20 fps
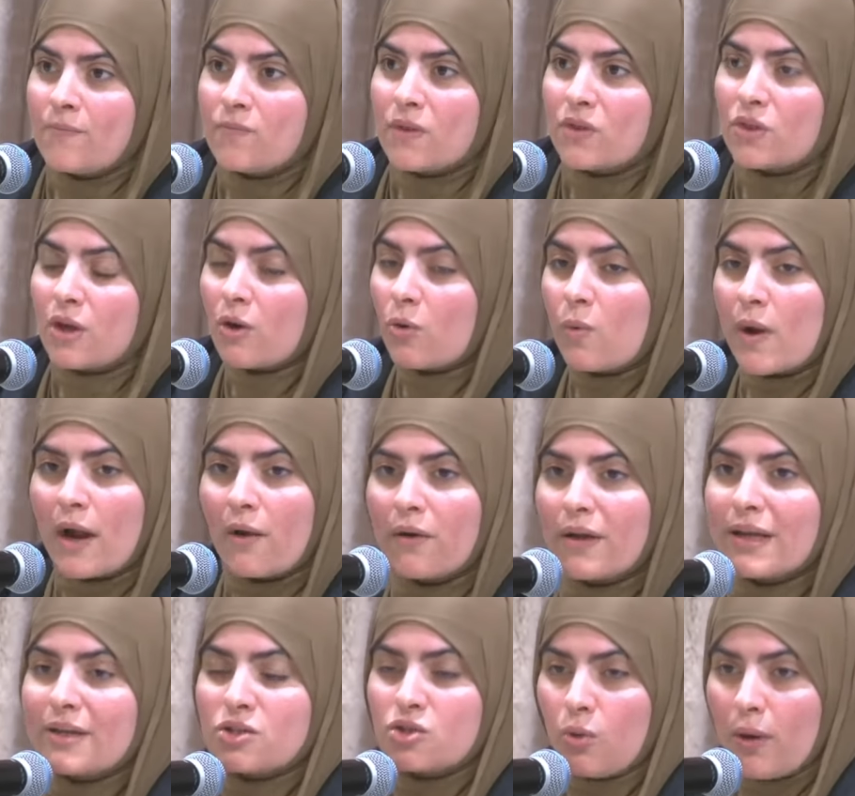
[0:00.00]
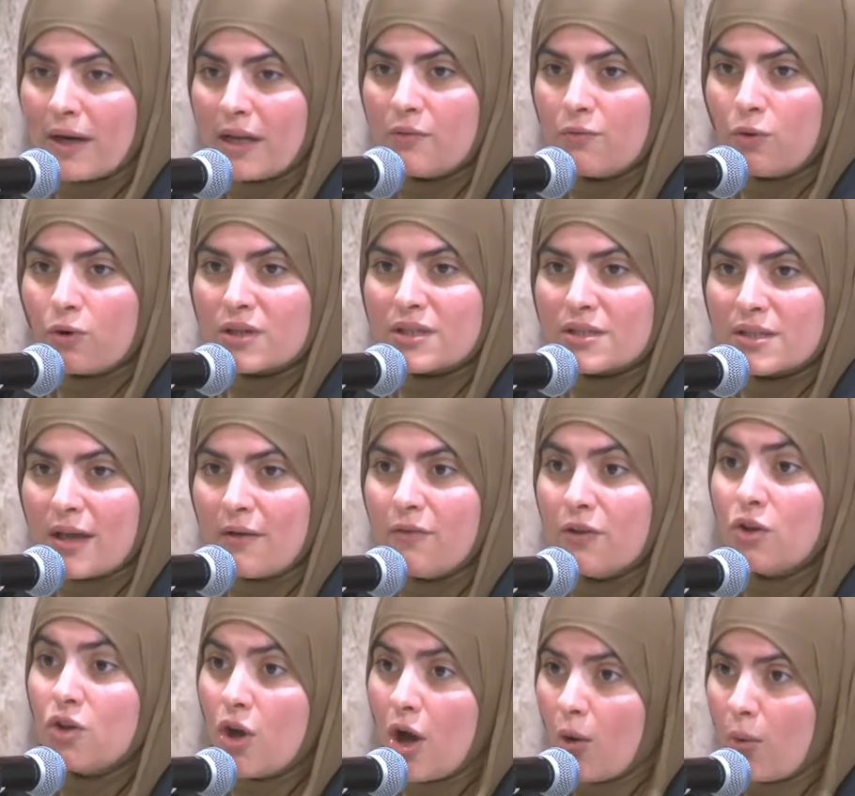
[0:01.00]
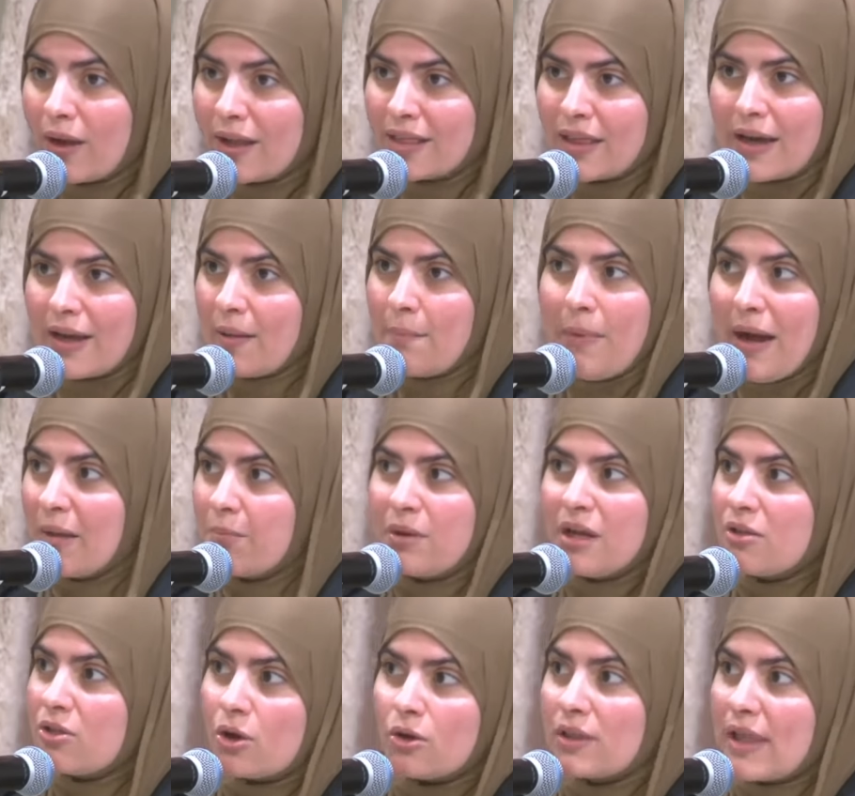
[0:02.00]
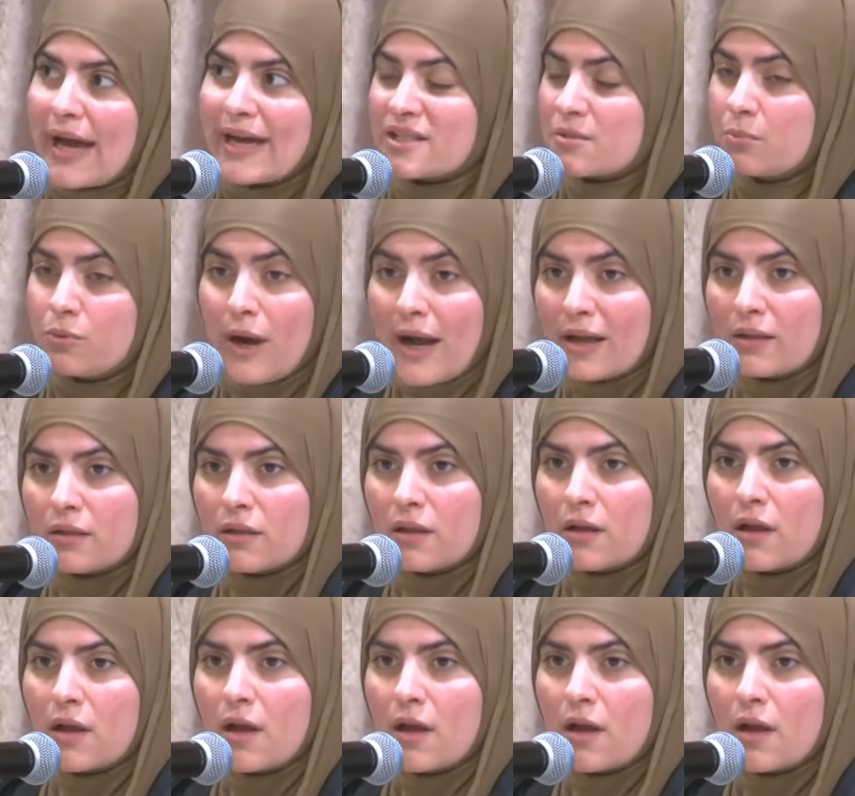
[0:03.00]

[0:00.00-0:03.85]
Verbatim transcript: They're wearing it twenty-four seven, knowing that it might be their last breath.